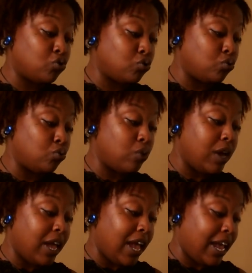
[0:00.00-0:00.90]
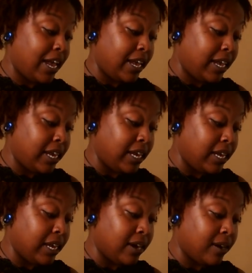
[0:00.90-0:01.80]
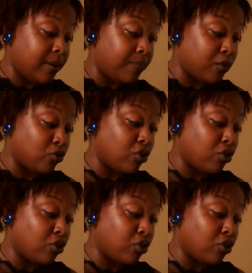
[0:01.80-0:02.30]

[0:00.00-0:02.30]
to a, um,